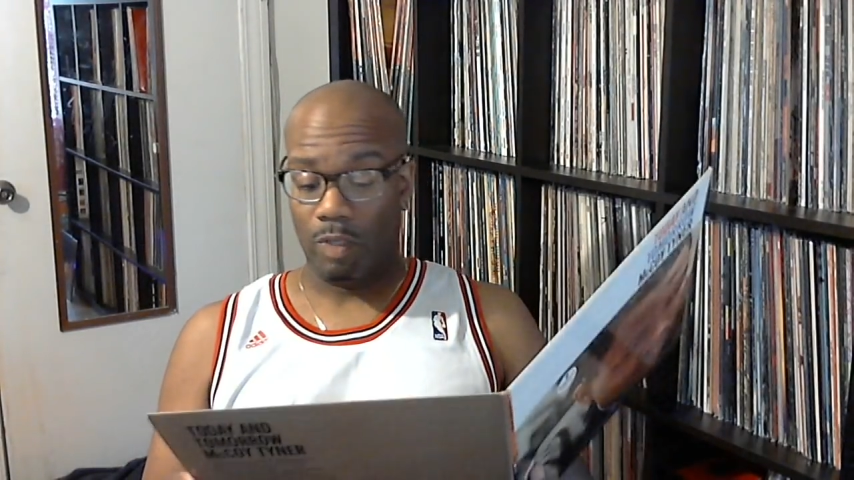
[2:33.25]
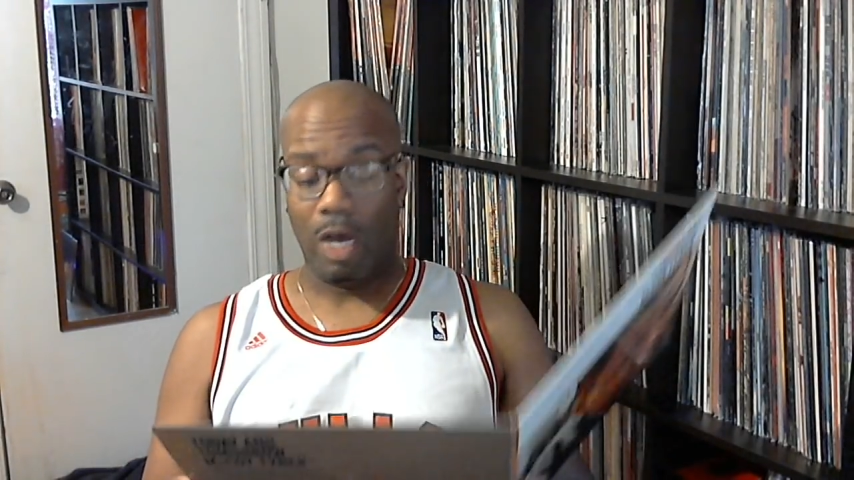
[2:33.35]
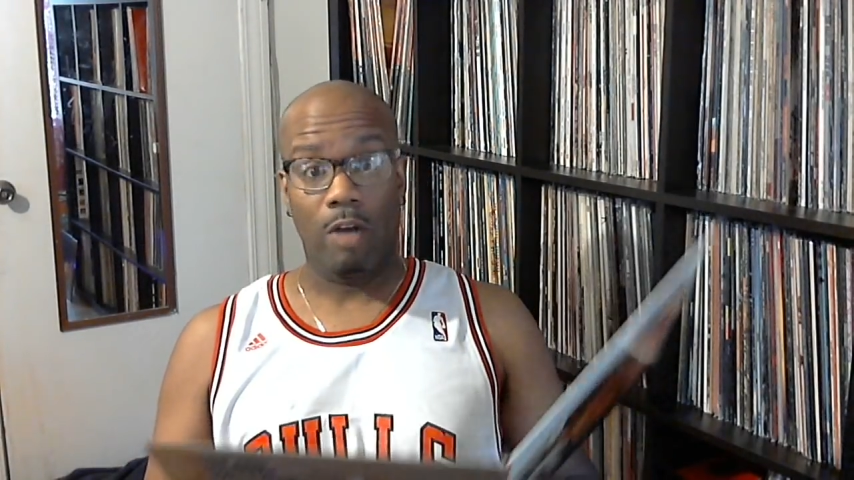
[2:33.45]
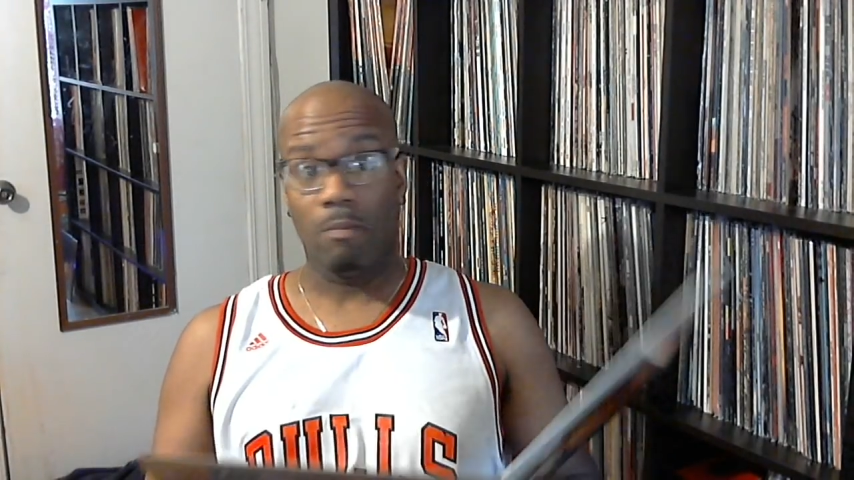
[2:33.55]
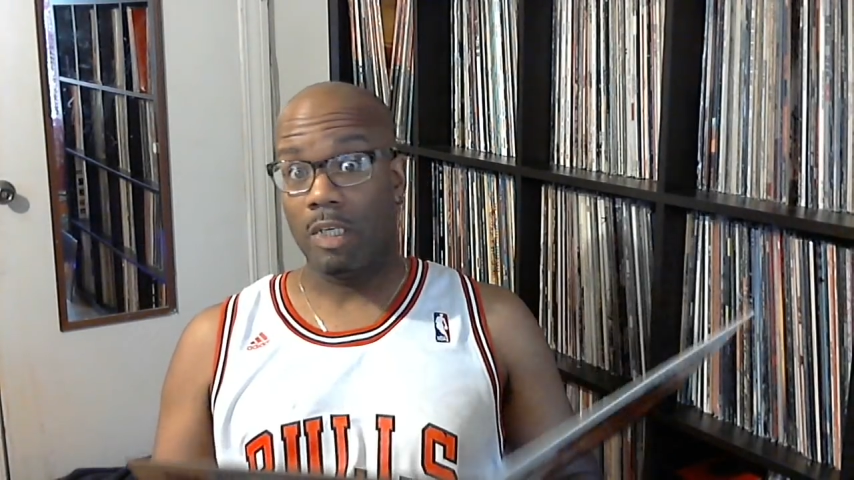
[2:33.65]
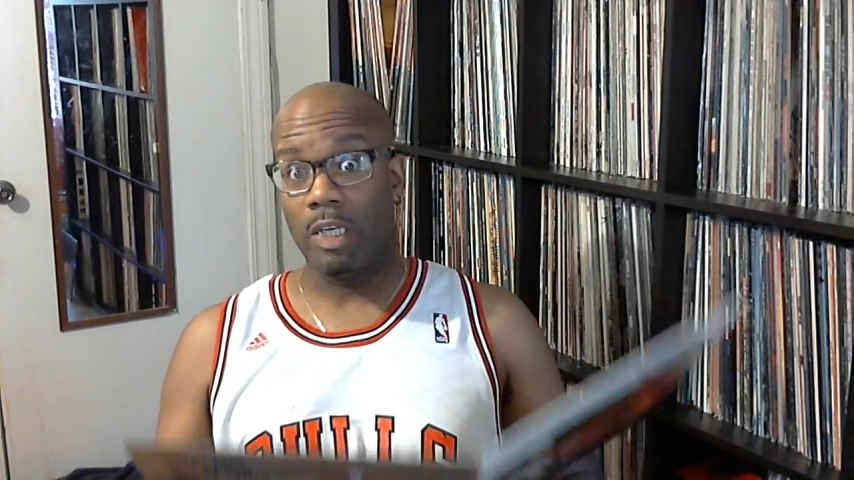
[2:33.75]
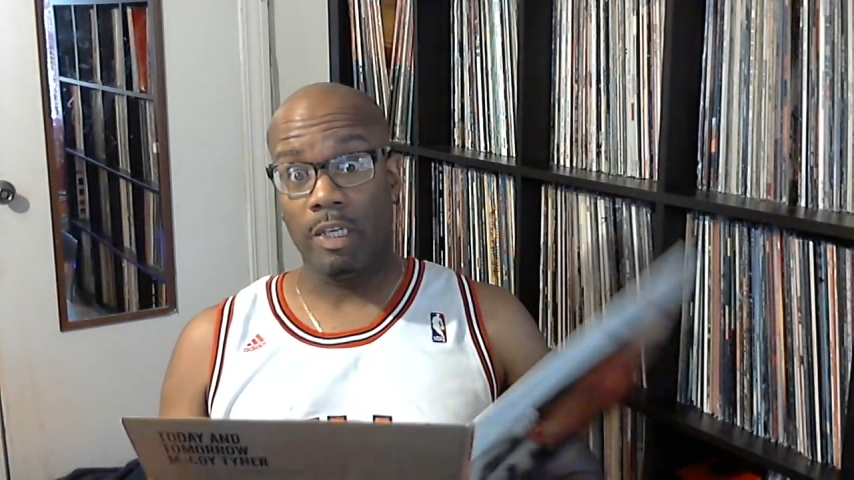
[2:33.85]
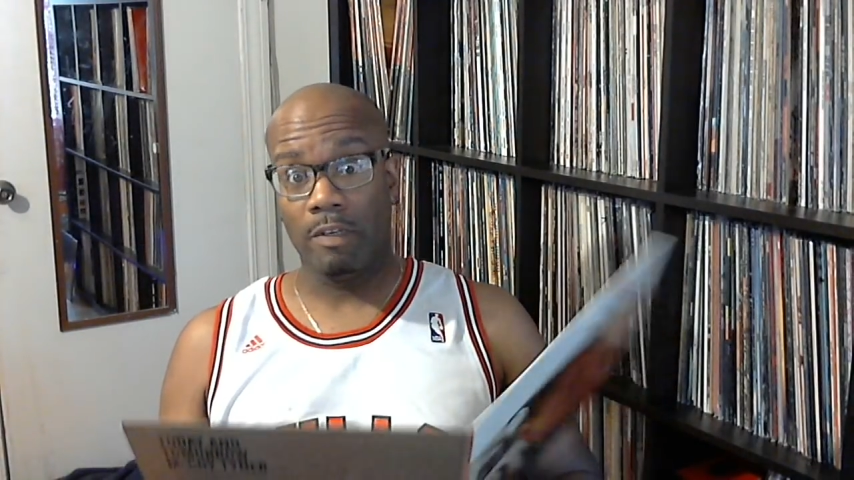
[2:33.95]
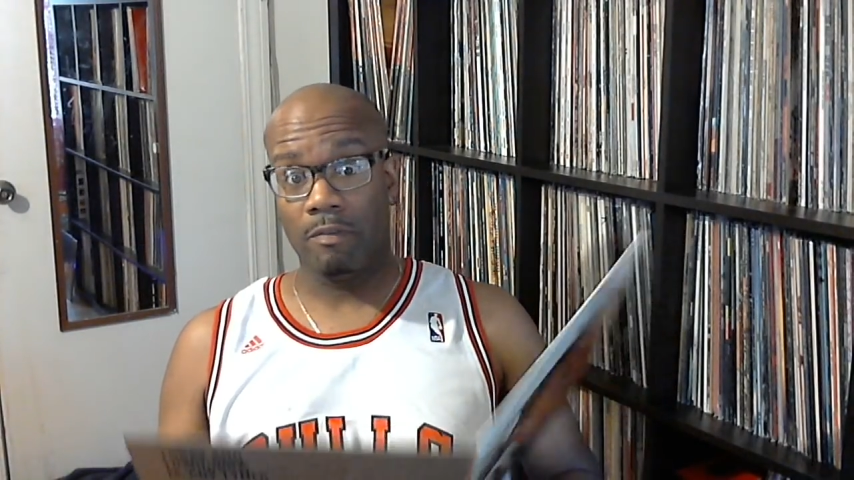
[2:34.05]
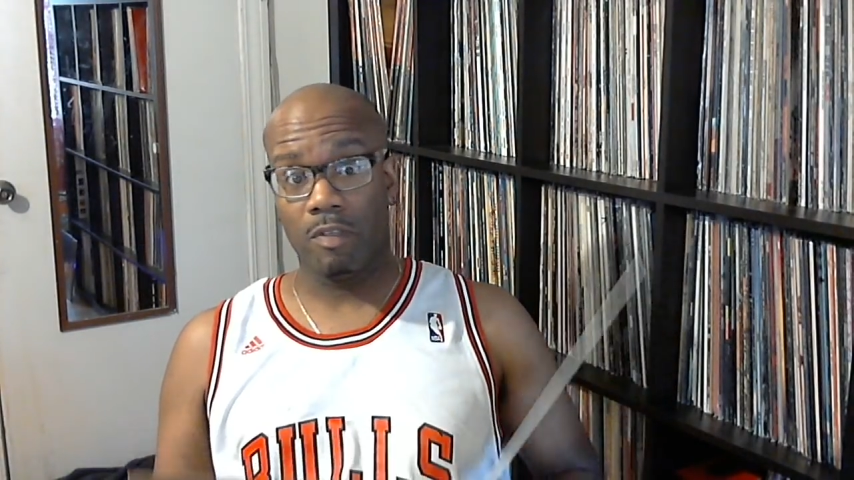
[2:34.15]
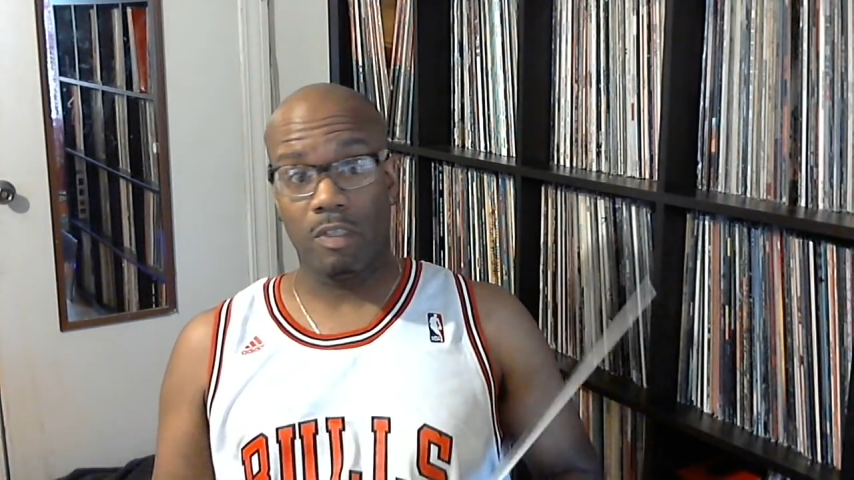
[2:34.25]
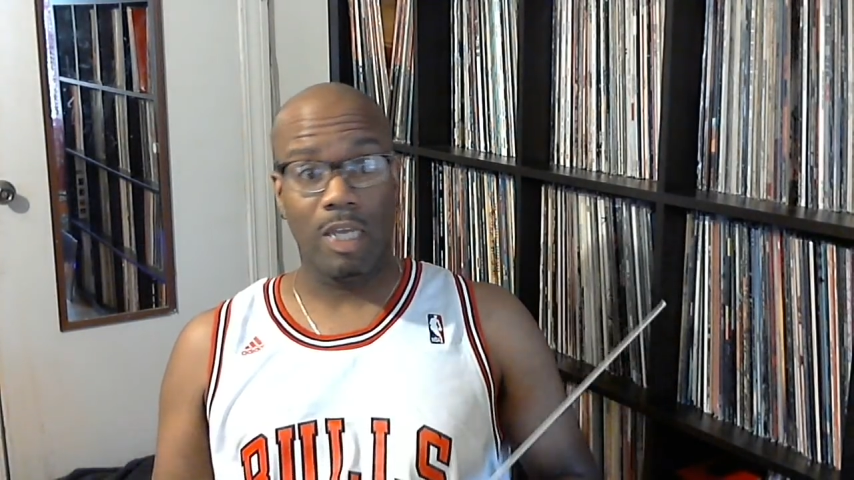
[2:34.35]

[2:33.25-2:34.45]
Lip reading: Autumn Leaves